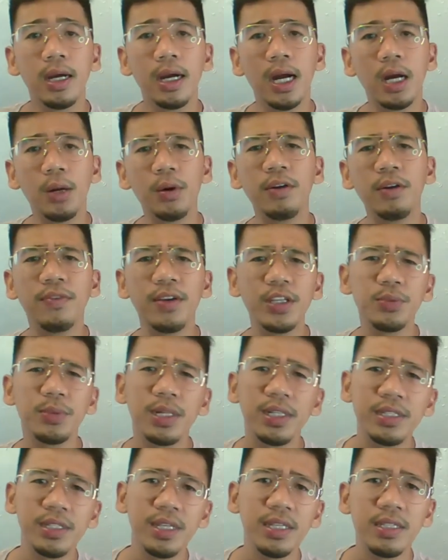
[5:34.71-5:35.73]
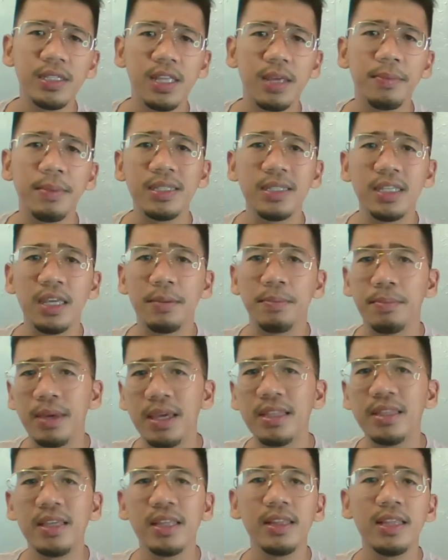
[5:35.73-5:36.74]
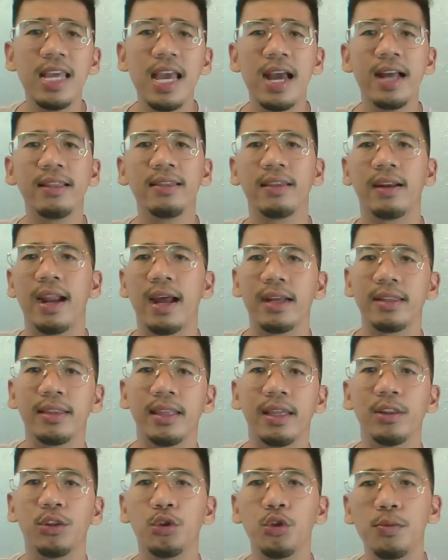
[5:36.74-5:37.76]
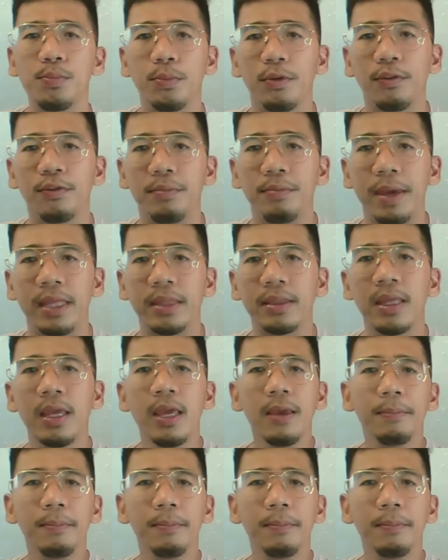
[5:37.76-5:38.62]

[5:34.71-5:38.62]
Our visual system is immediately attracted to movement